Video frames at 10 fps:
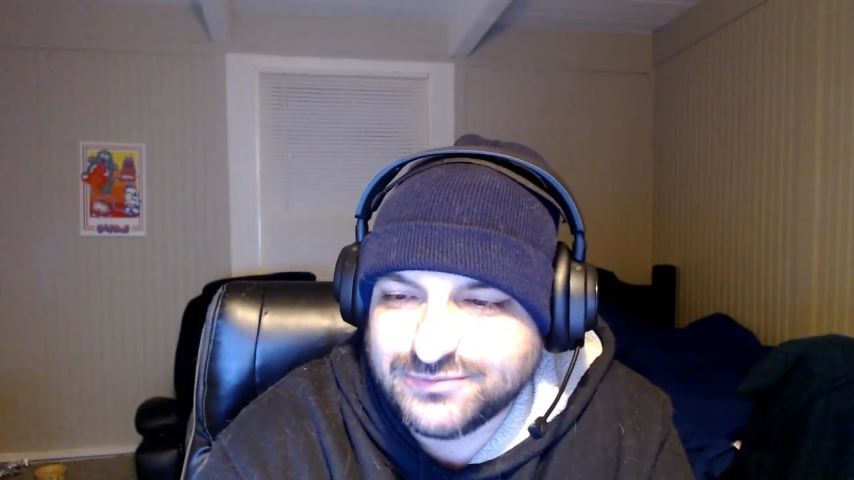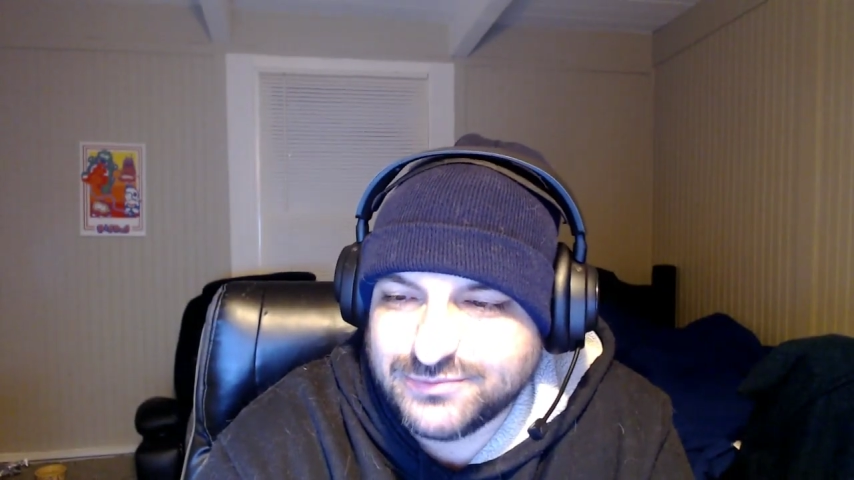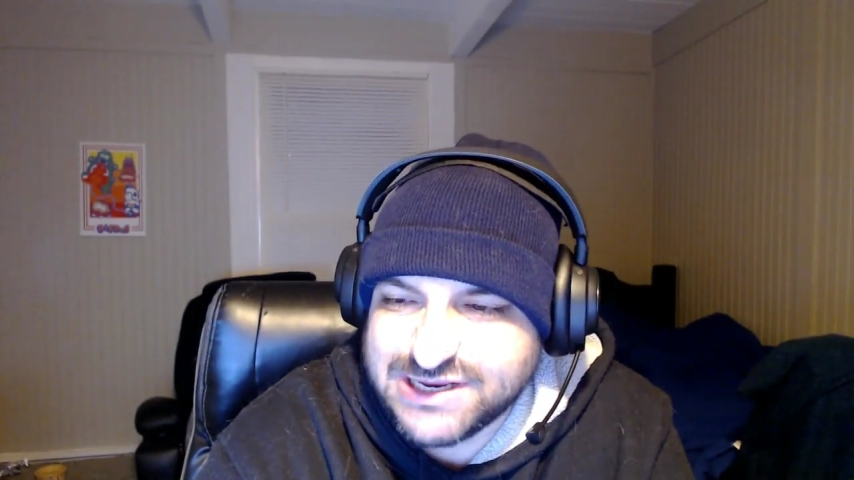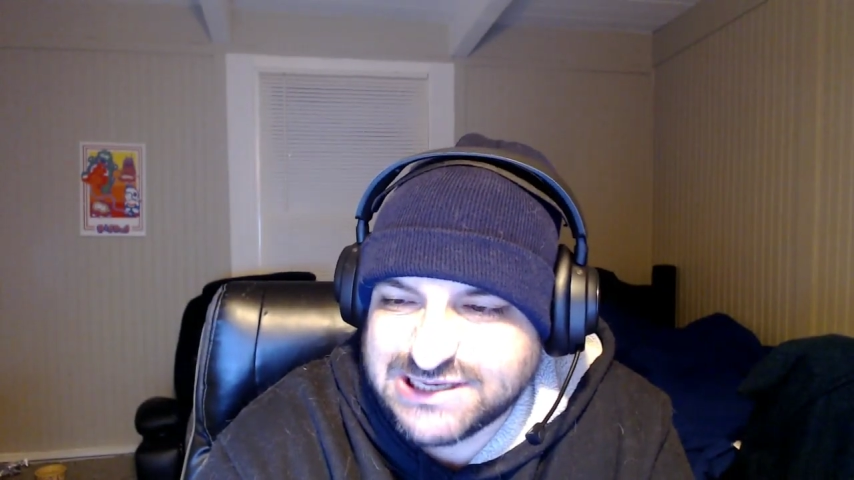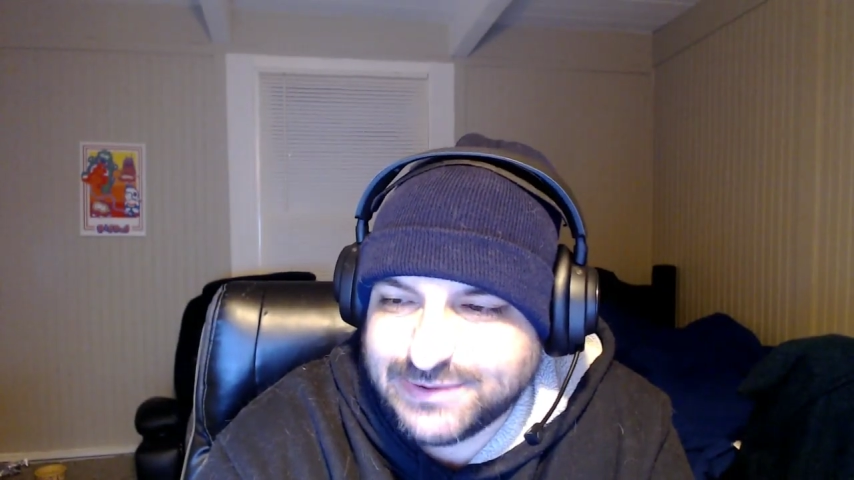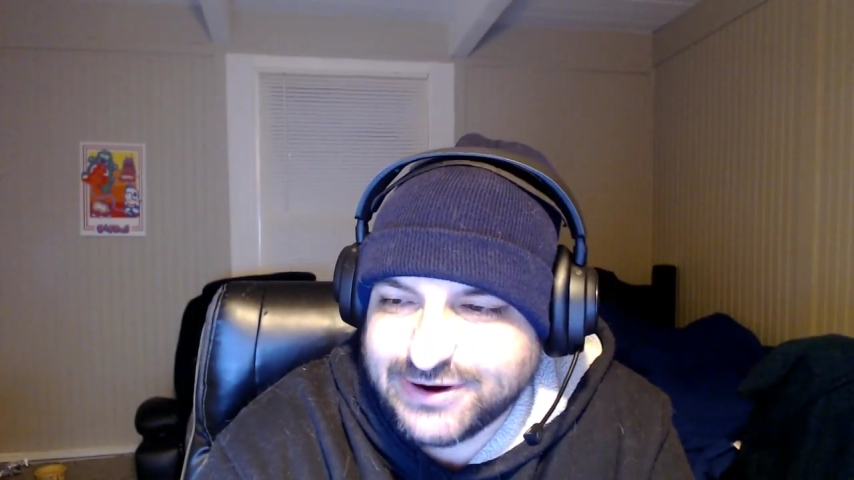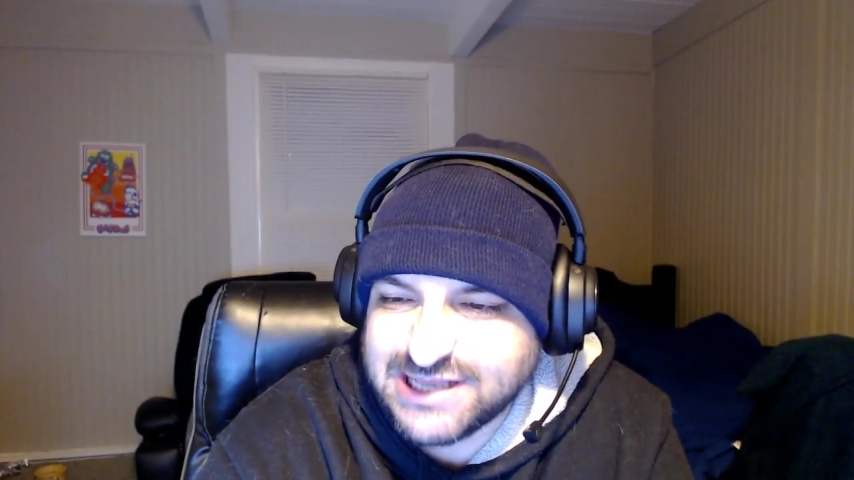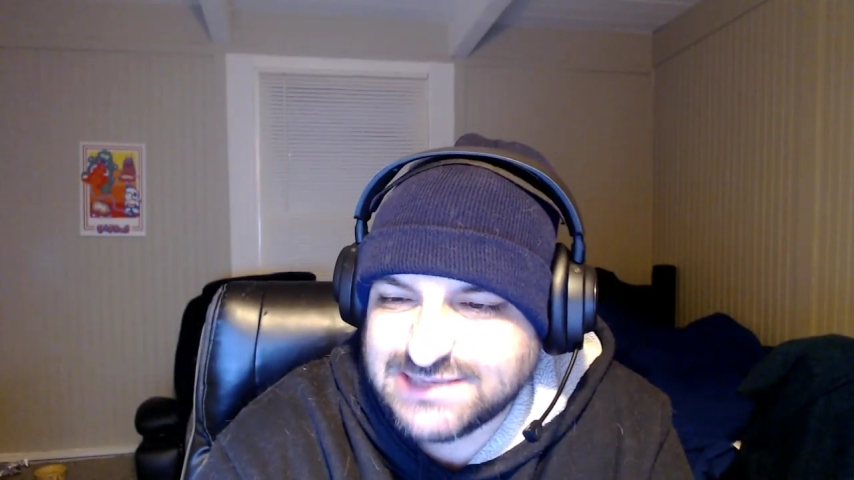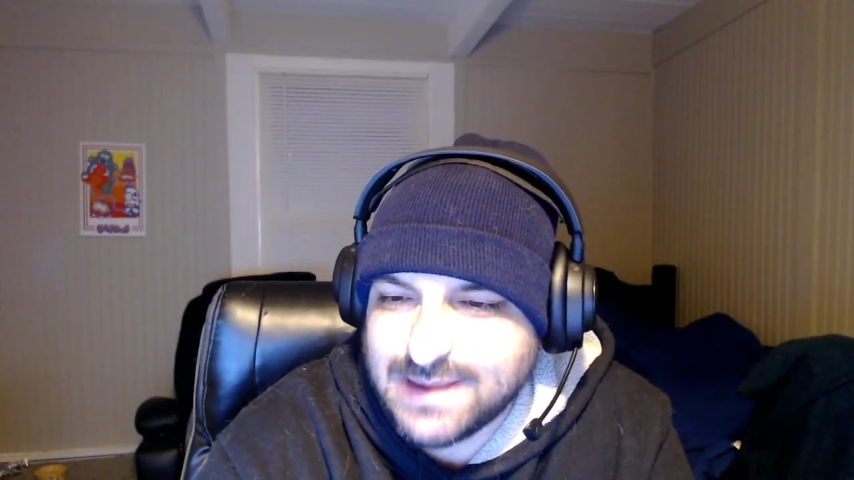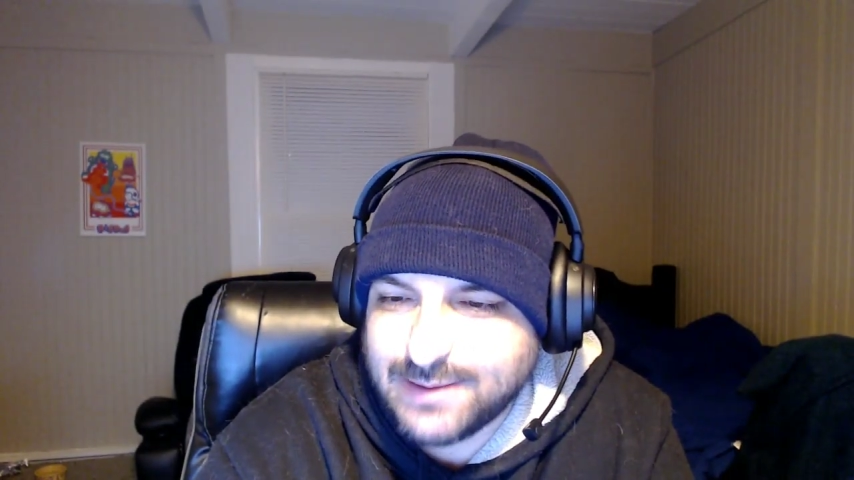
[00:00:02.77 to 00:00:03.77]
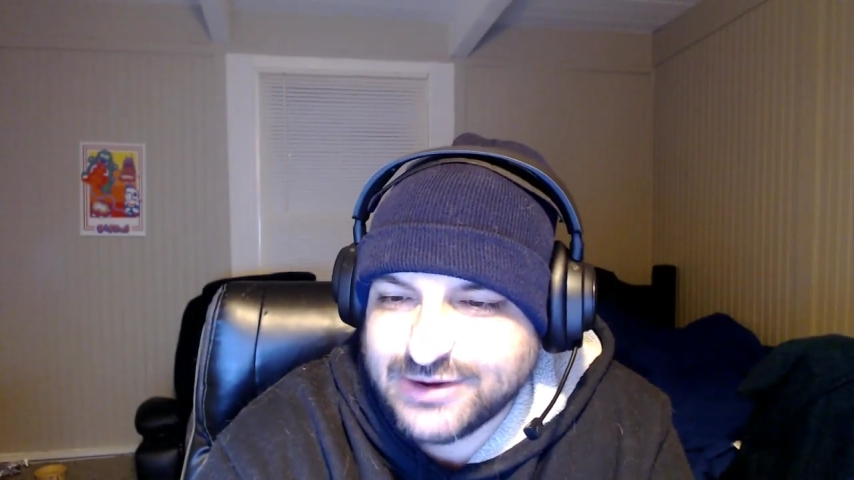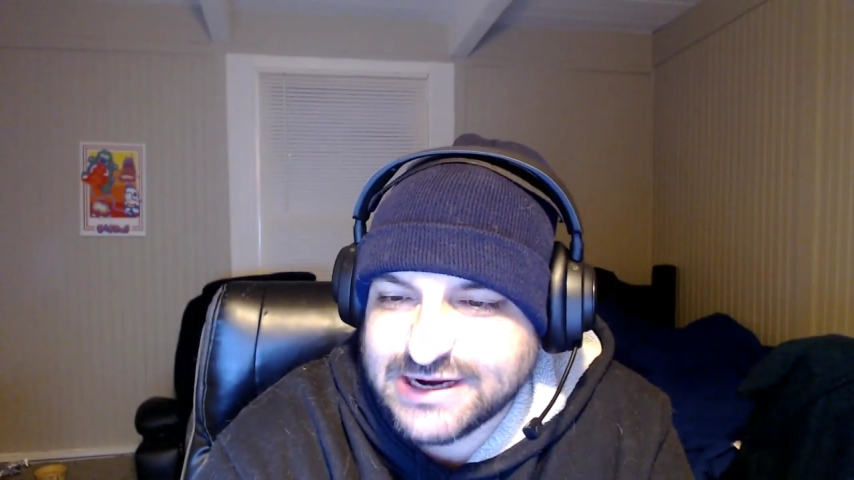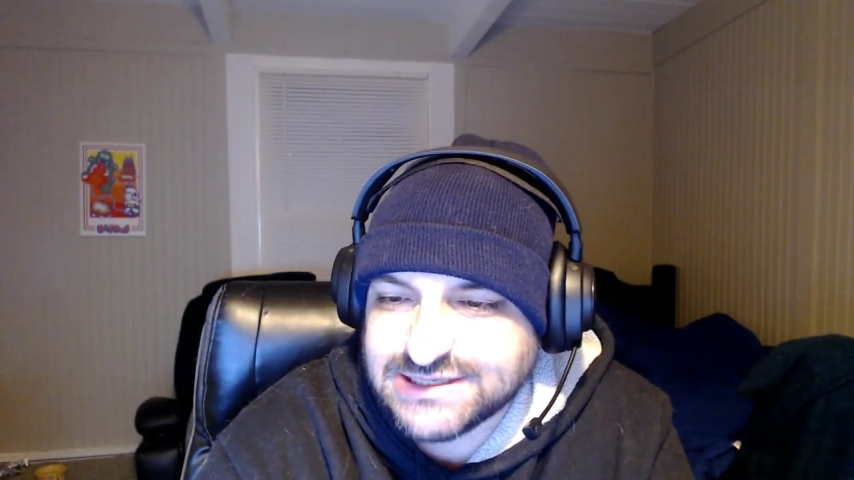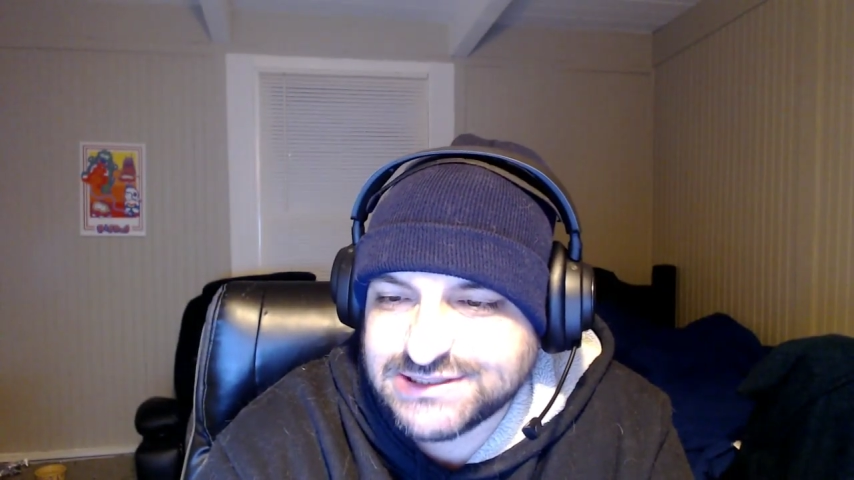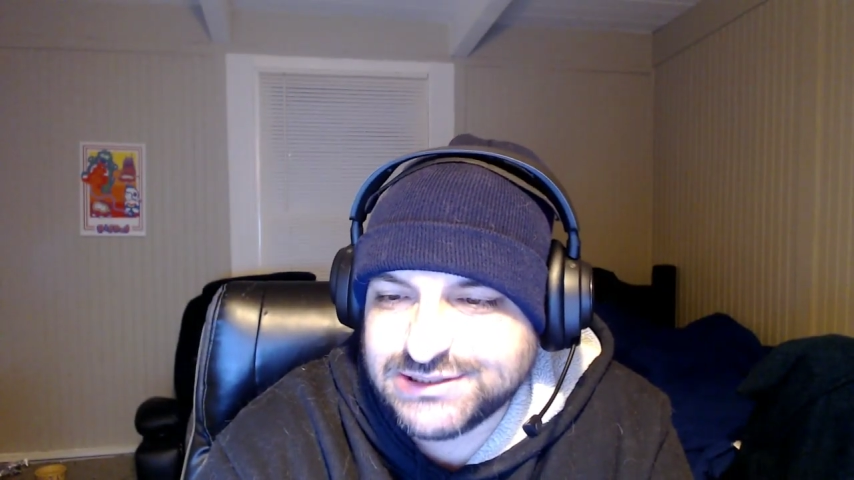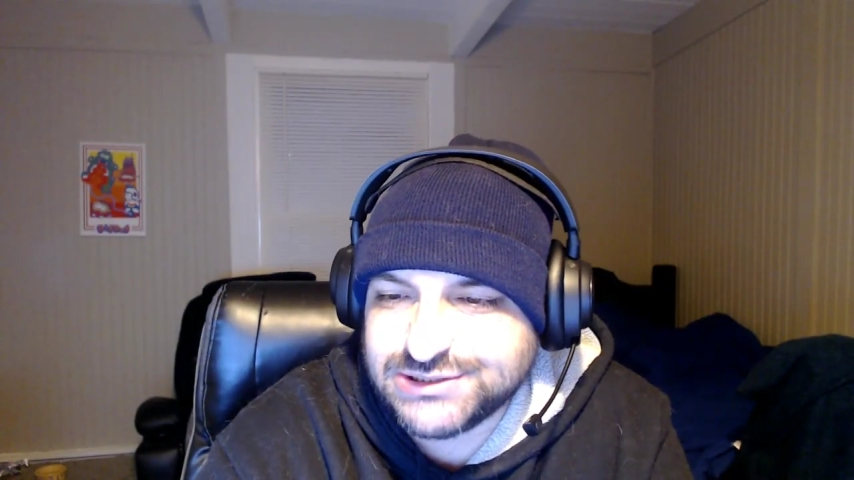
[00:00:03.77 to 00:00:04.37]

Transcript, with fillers: experience memories.